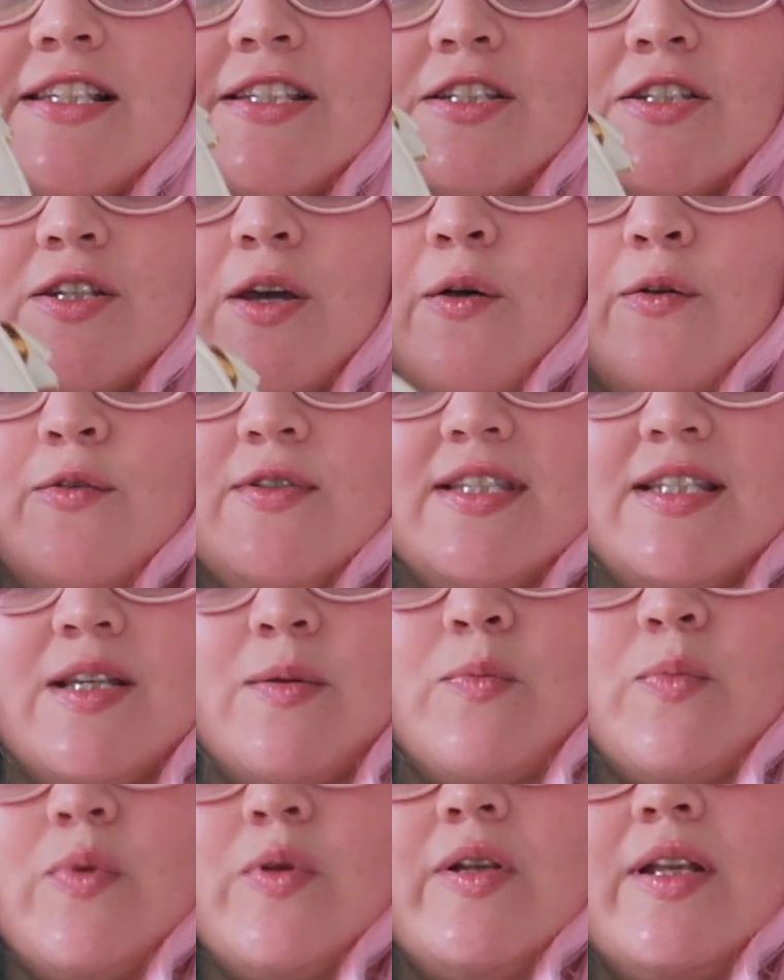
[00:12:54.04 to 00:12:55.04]
so
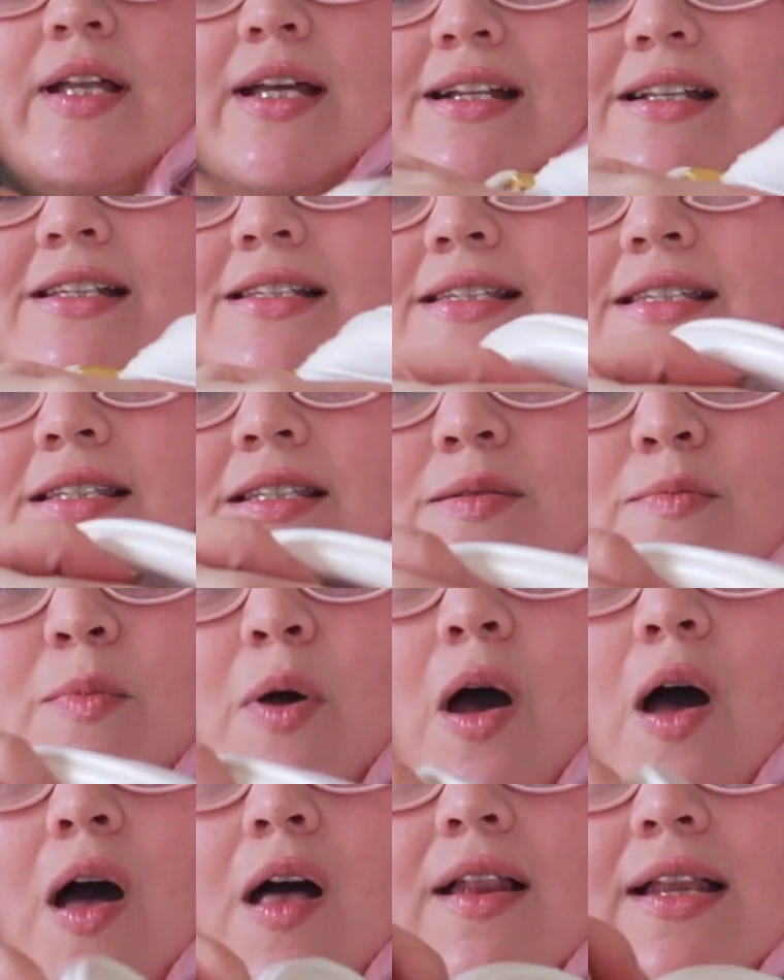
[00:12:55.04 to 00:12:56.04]
simple, it's
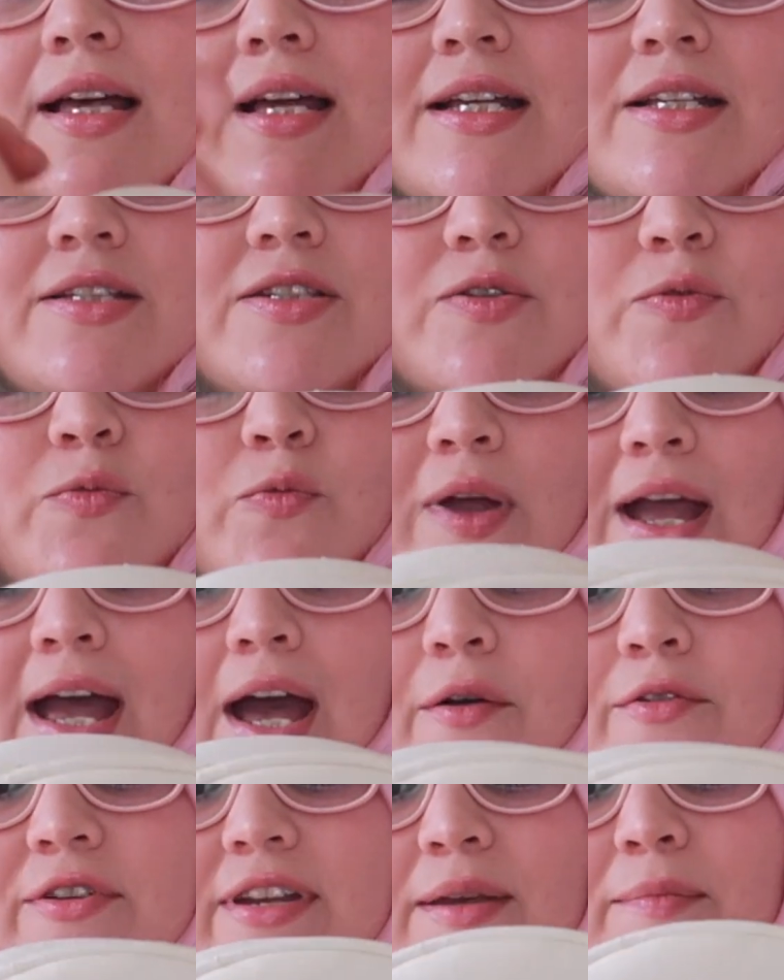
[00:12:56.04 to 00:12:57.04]
small, it's
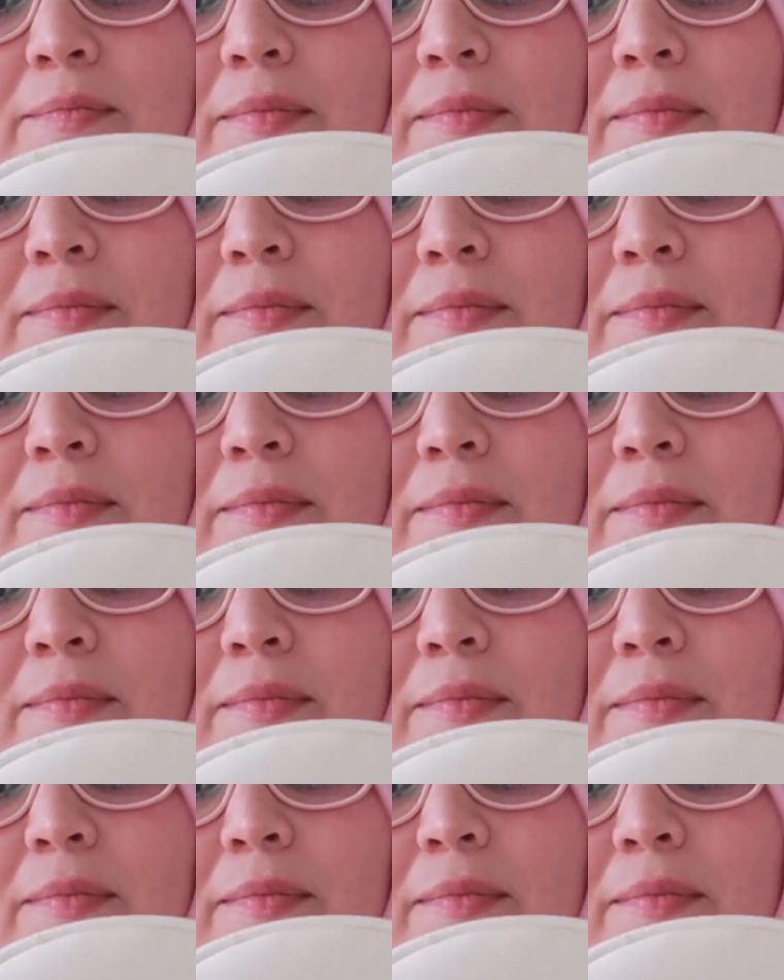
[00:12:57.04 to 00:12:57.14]
round, it